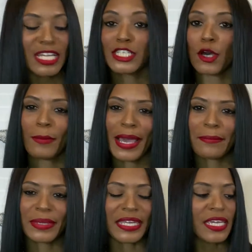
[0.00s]
Don't
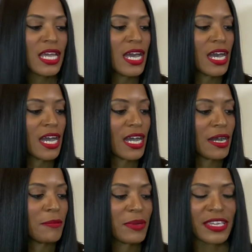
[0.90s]
mind me.
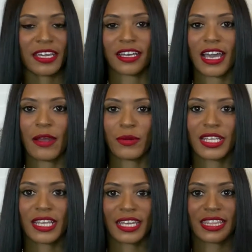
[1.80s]
Um, but yeah, I
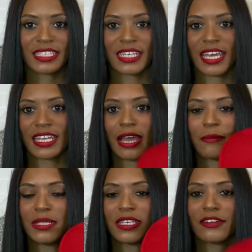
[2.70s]
really like this hat. I've
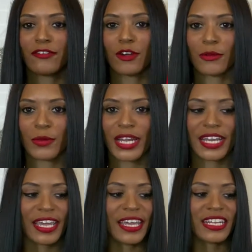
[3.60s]
been looking for a red
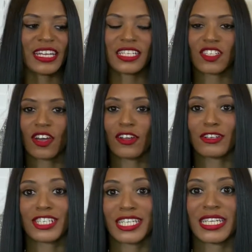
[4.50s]
hat and I saw it on
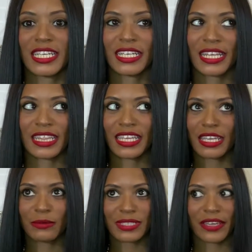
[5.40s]
Shein. I think
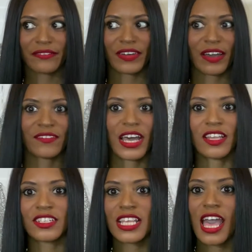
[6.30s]
it was like
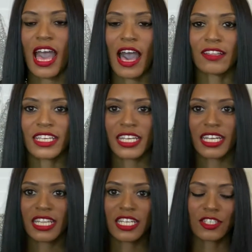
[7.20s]
$5. I'll link it
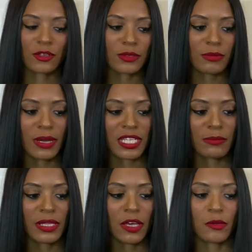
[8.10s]
in the description box
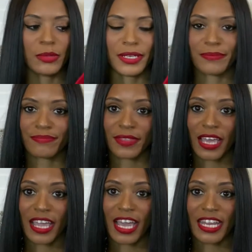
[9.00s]
below, but
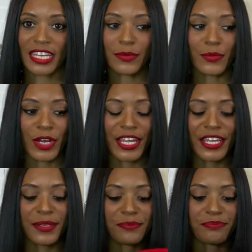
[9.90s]
I got it in red.